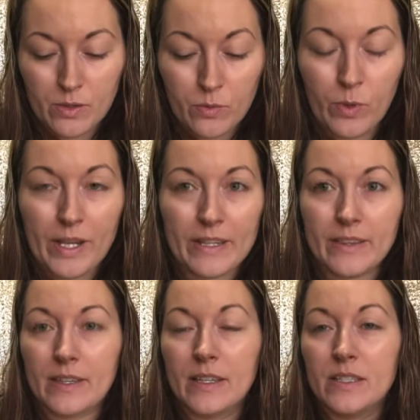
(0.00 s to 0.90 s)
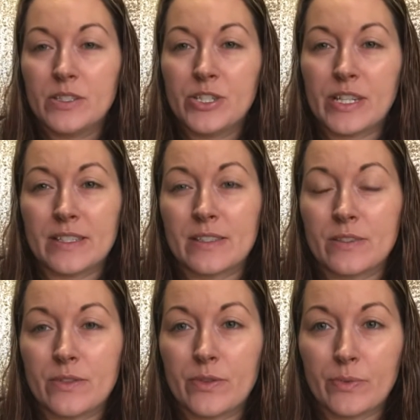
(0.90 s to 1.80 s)
with
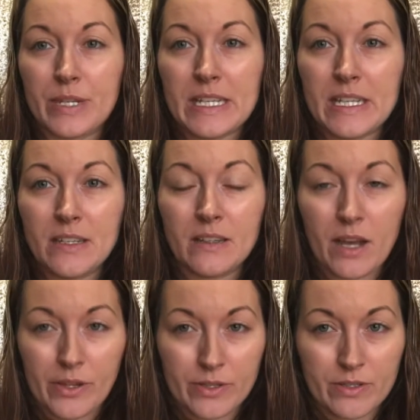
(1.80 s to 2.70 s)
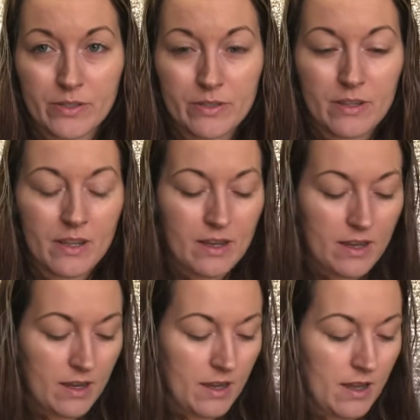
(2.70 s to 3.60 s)
just 3 colors,
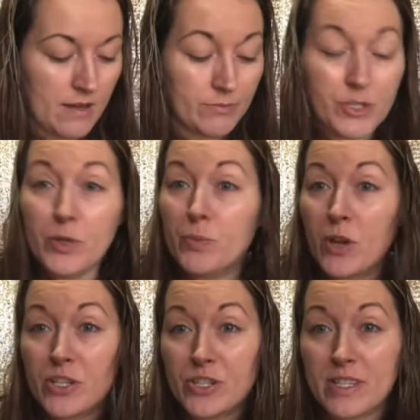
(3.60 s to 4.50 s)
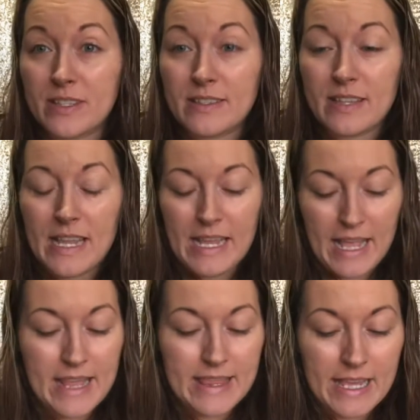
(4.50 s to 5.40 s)
2 brushes,
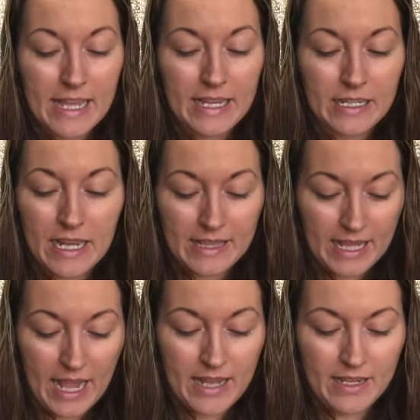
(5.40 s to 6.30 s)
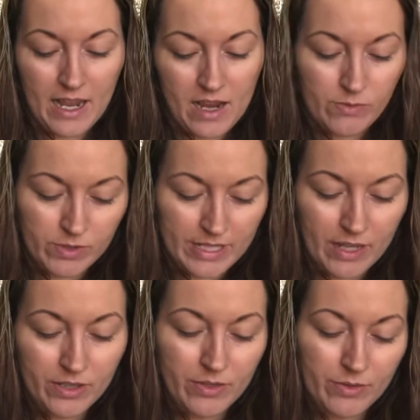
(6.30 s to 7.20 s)
and then at the end I will tell
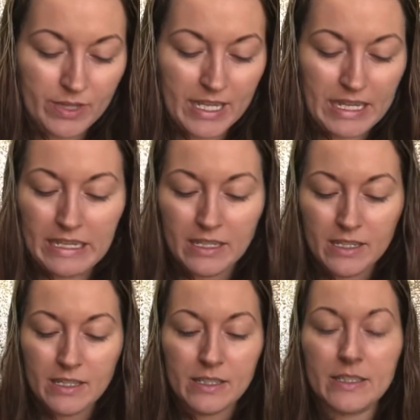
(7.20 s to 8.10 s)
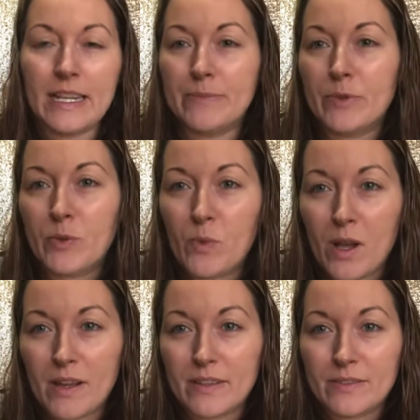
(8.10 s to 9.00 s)
you the
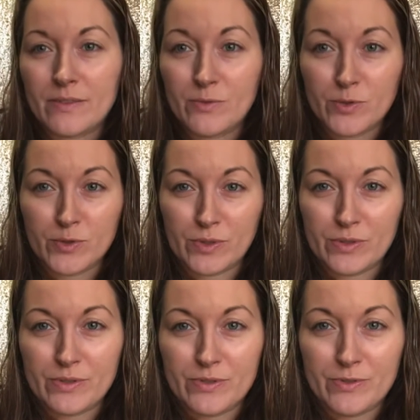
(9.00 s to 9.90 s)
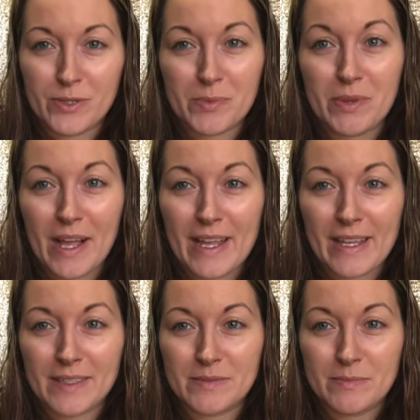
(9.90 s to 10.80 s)
#1 rule for
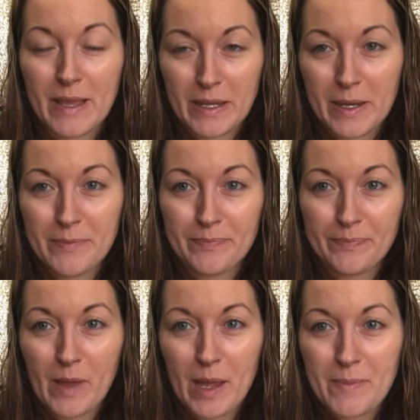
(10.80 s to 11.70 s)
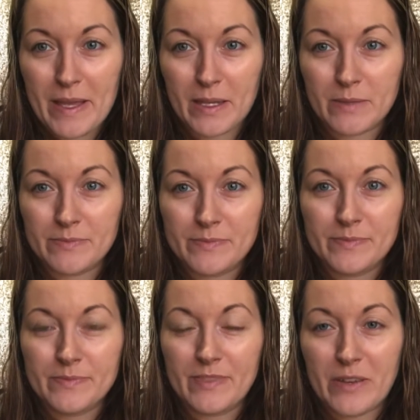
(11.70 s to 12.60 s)
applying makeup, eye makeup,
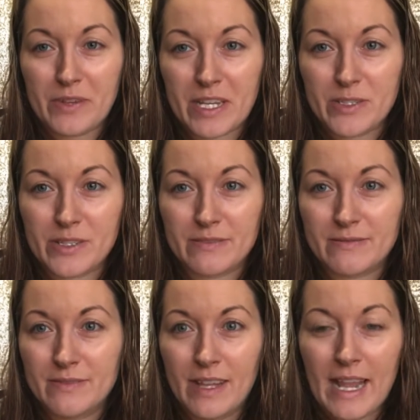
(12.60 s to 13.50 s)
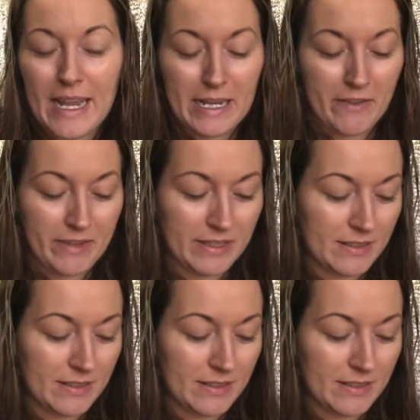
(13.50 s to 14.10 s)
foundation, any of it.